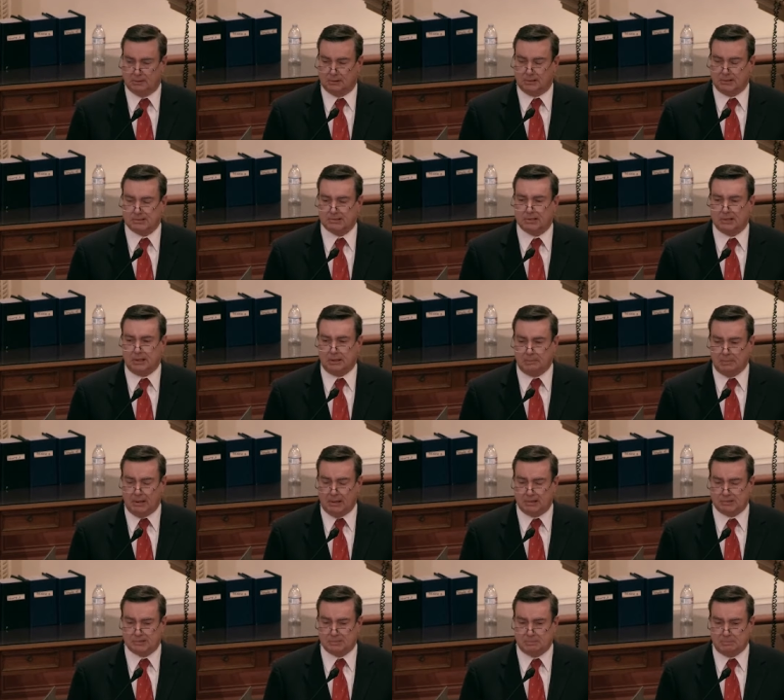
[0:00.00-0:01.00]

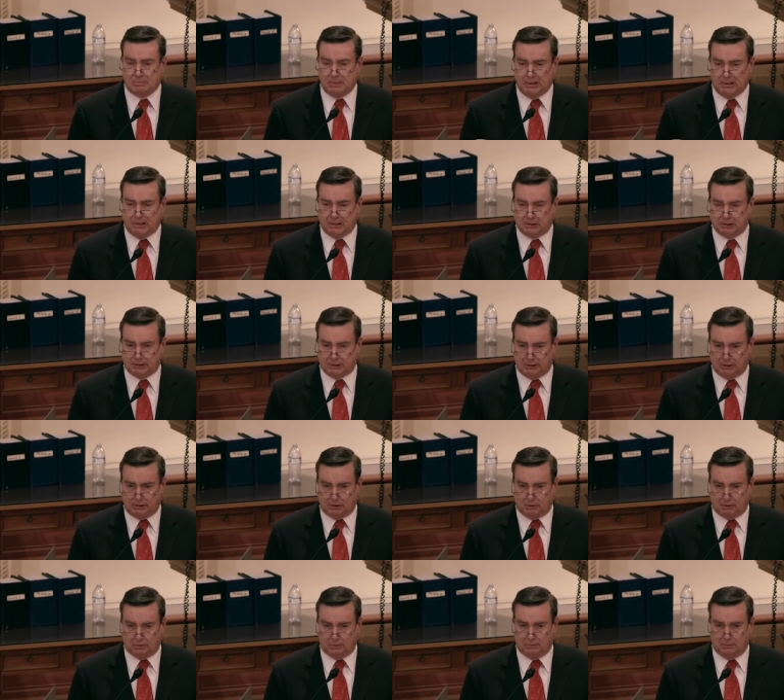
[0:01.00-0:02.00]
Let's be
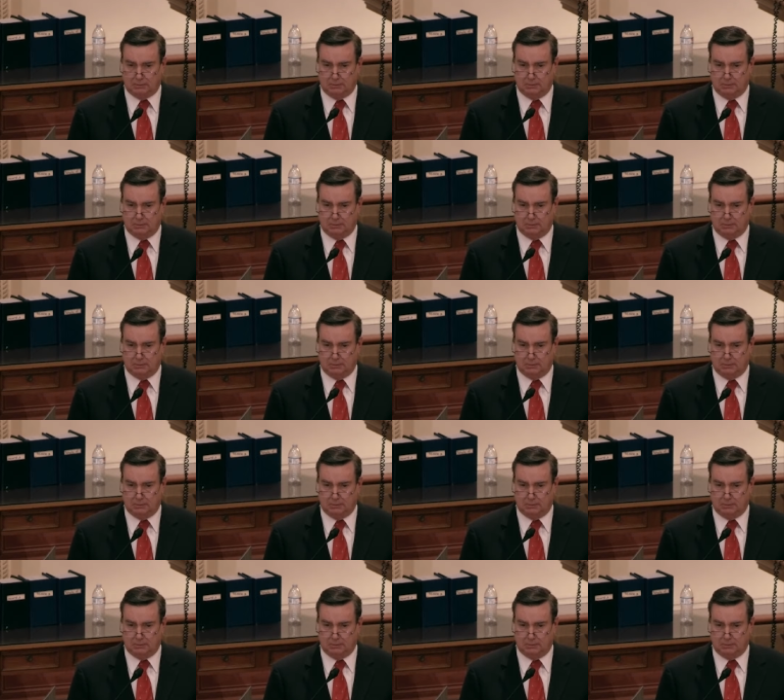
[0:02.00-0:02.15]
clear